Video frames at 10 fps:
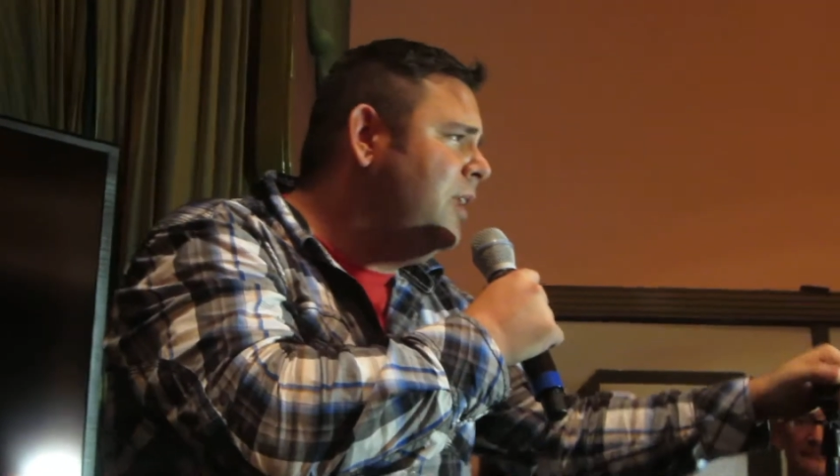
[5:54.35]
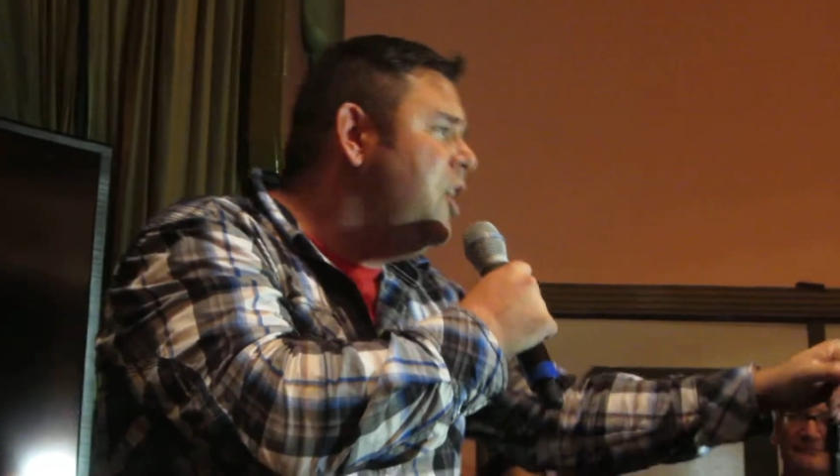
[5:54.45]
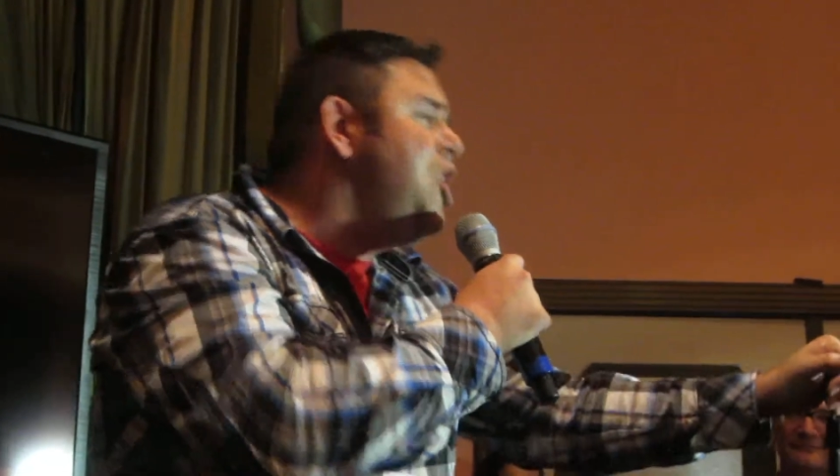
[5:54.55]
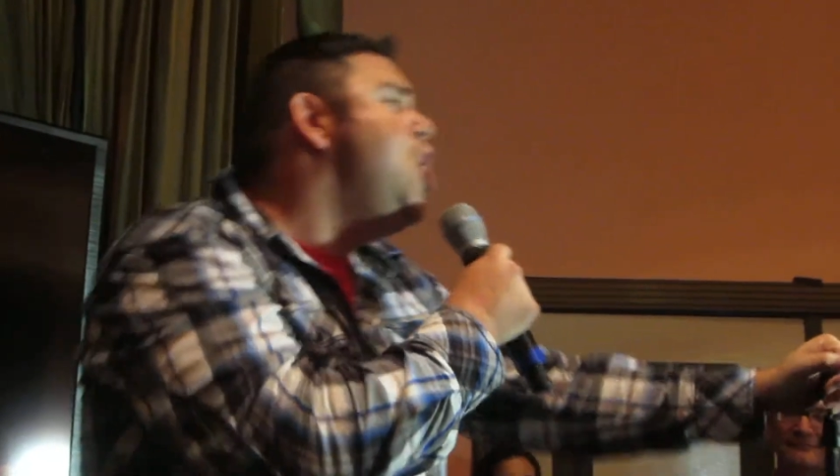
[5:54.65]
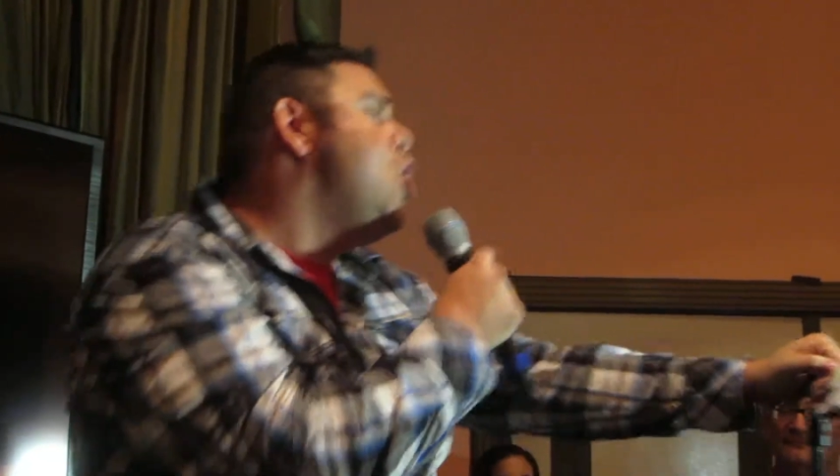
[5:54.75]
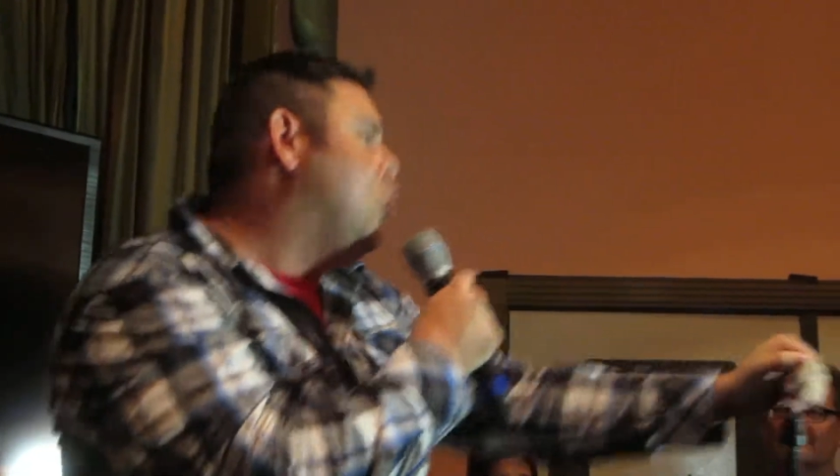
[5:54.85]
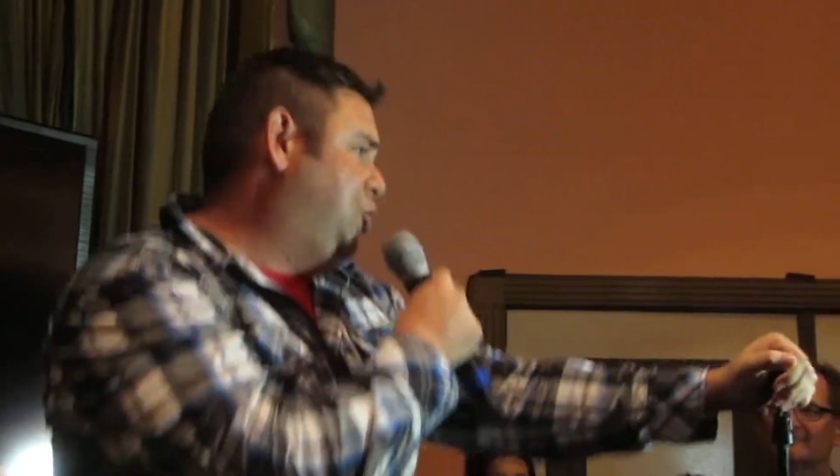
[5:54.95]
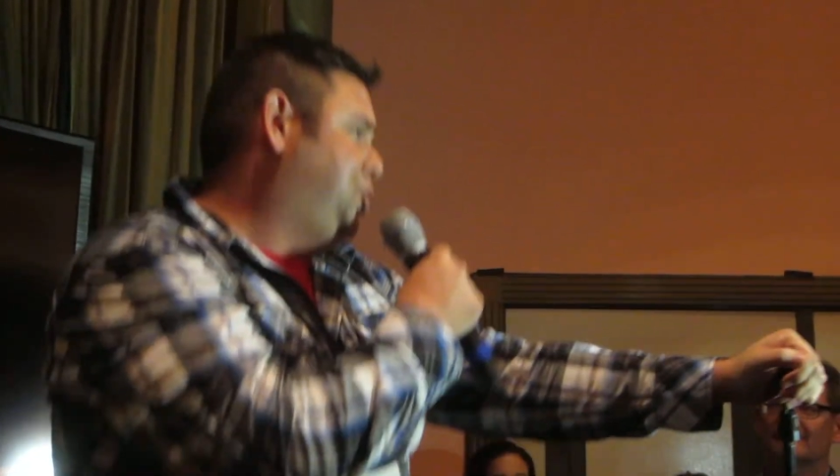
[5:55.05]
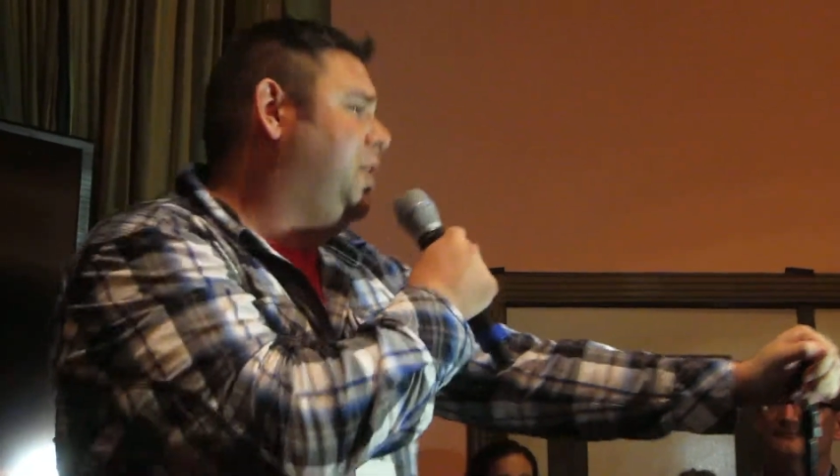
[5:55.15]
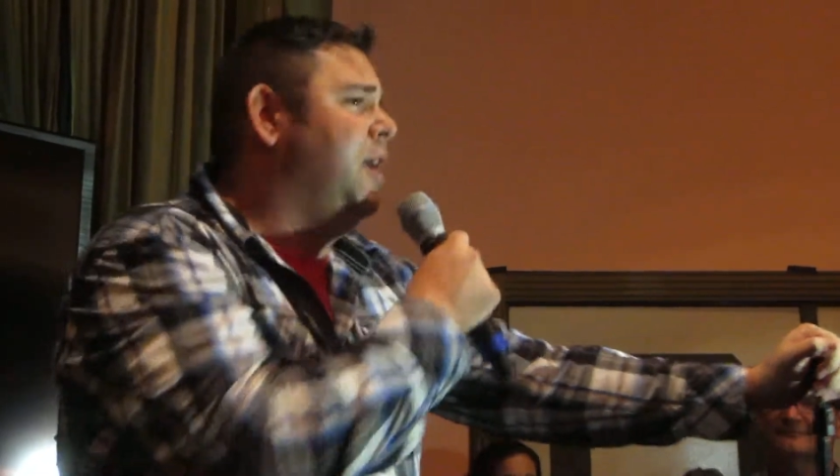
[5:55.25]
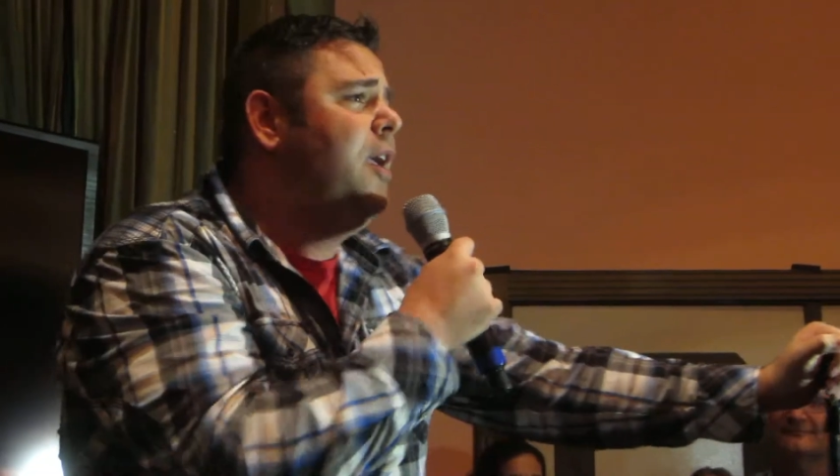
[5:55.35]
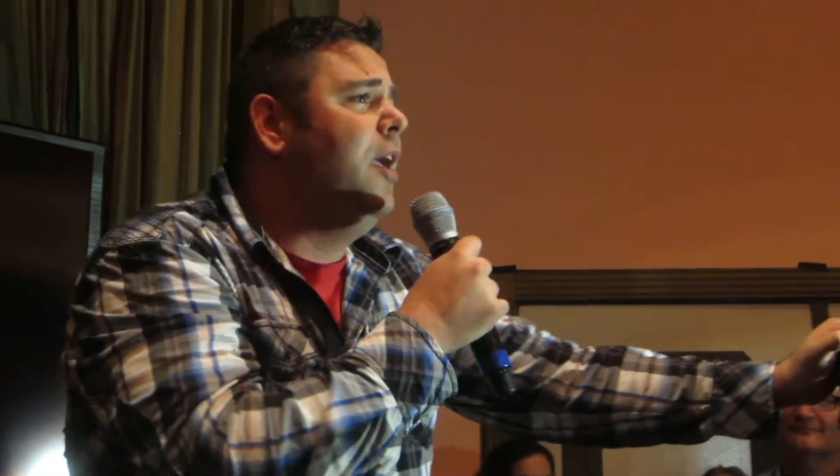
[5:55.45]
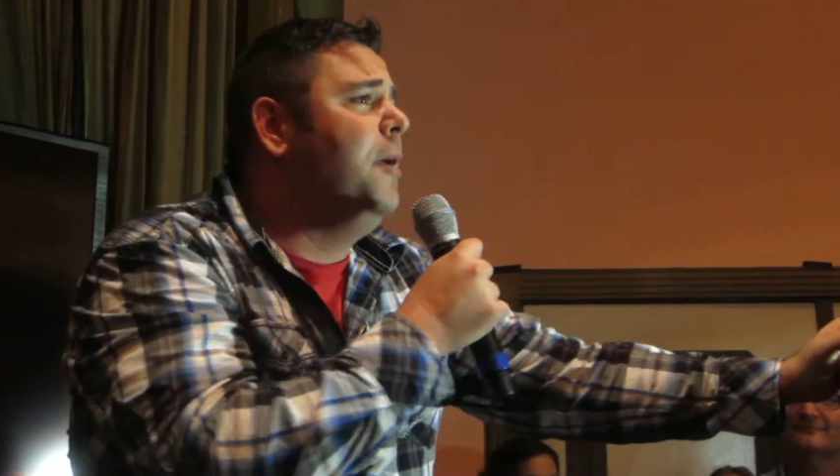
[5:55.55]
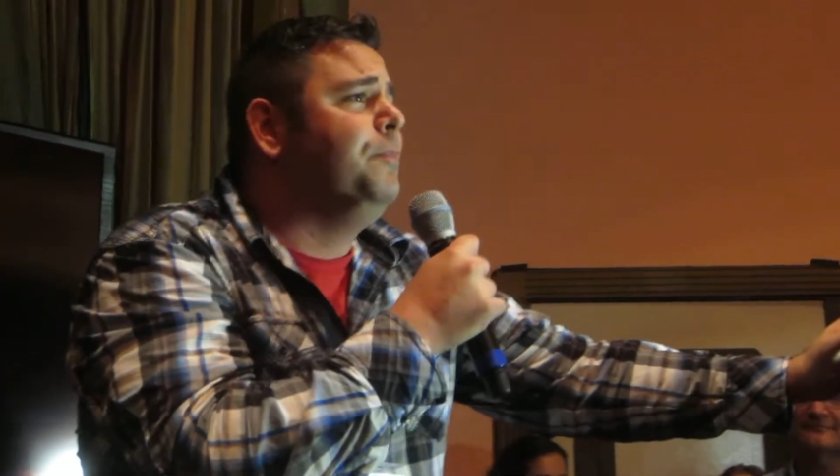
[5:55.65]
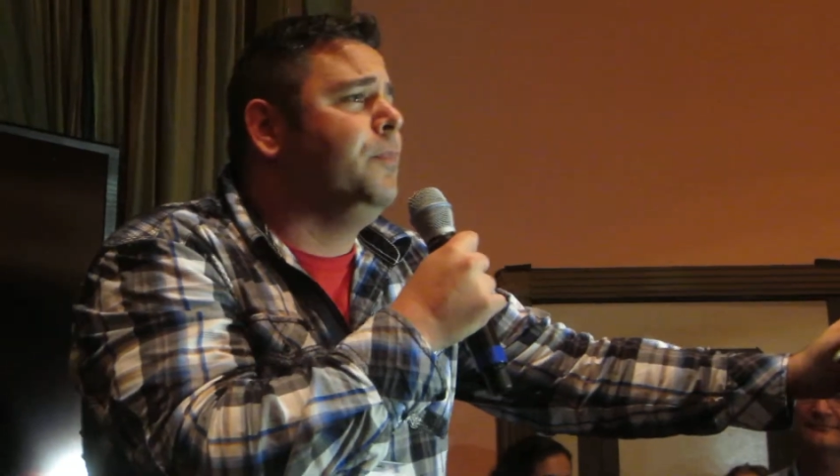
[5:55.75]
Huge.
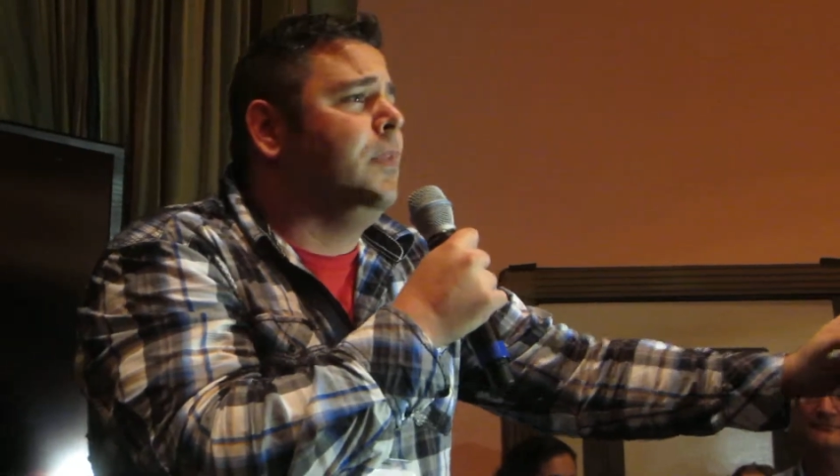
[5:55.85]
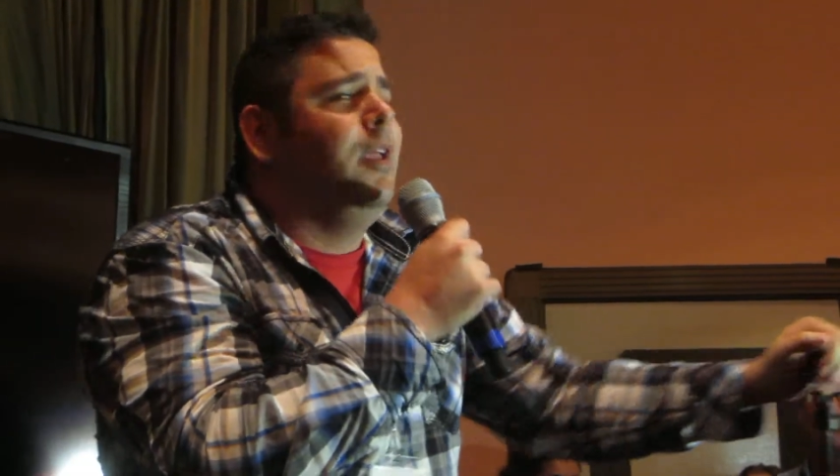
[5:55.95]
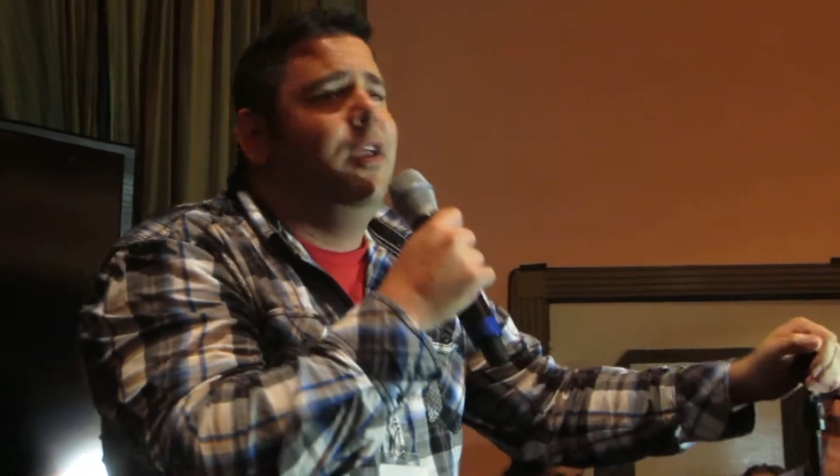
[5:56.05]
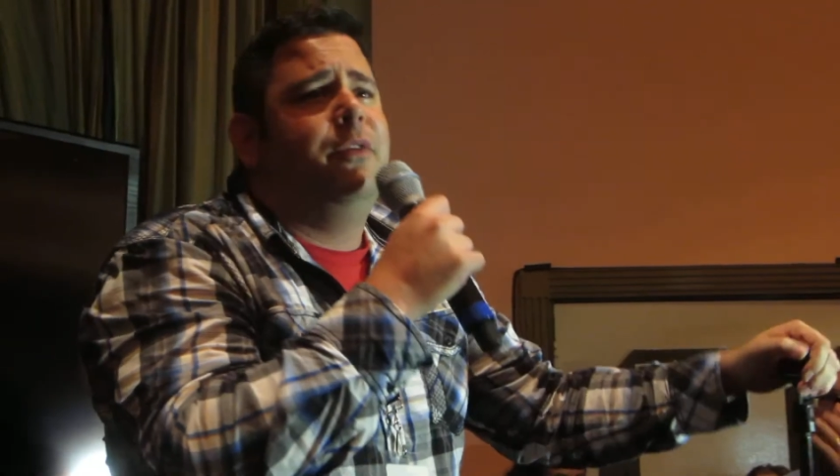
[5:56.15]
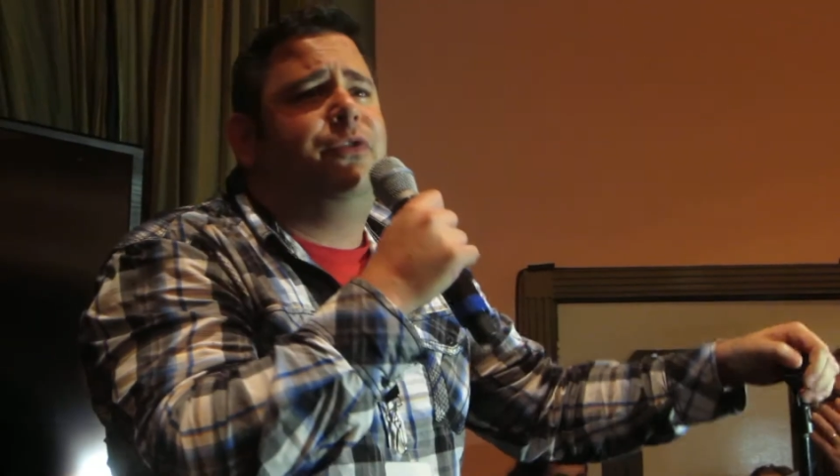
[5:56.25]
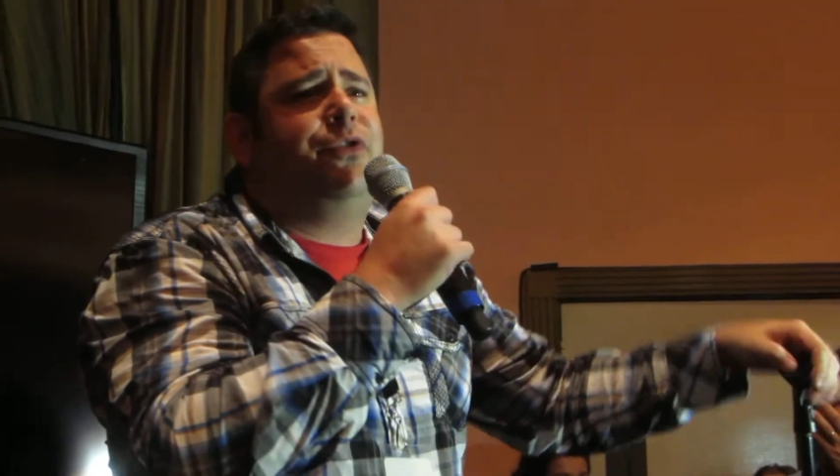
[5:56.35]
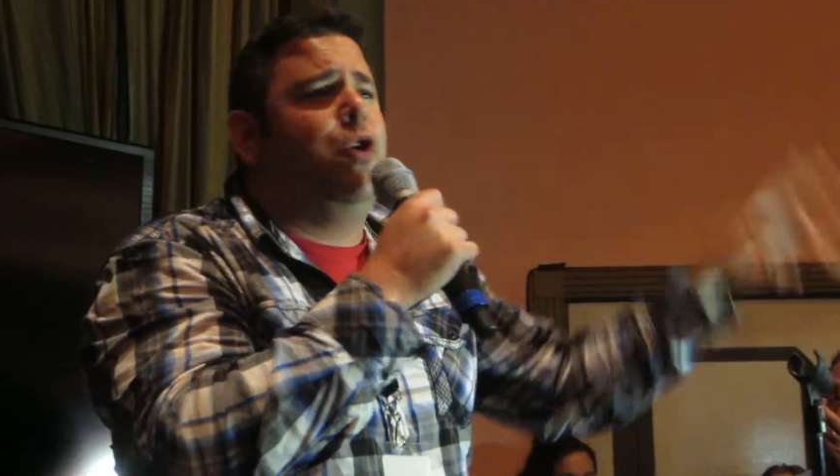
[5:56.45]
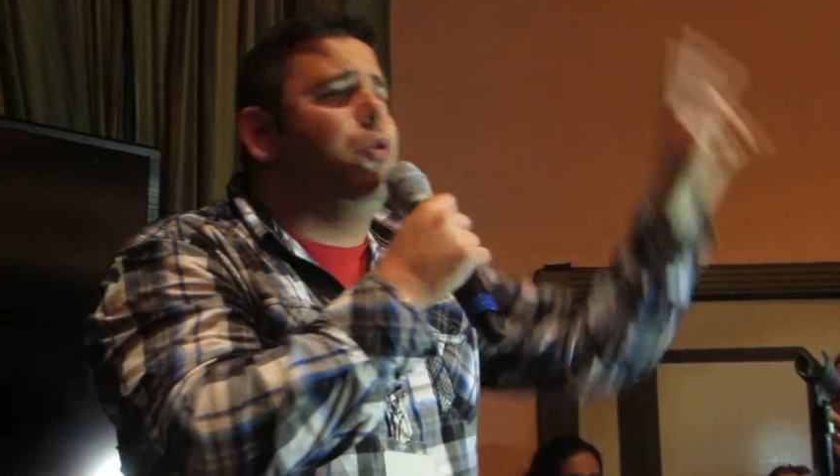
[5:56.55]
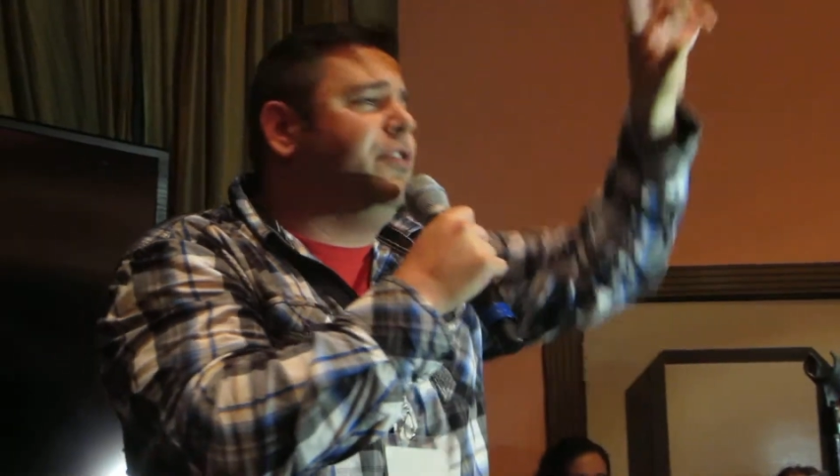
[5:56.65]
Two